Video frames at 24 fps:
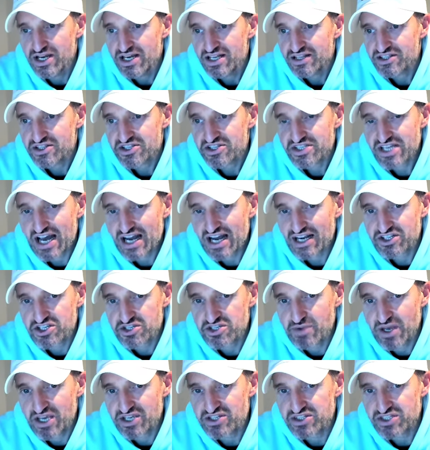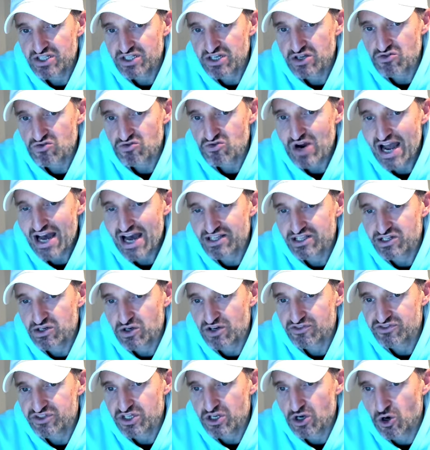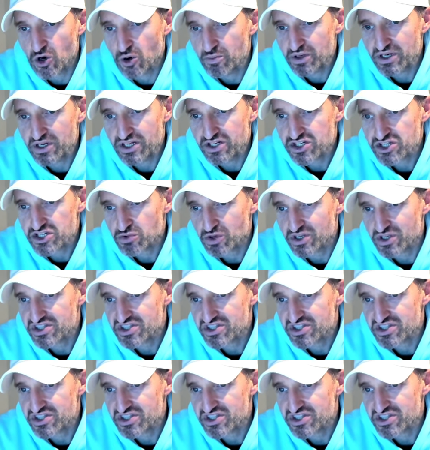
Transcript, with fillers: the stock just basically rallied off the open and just went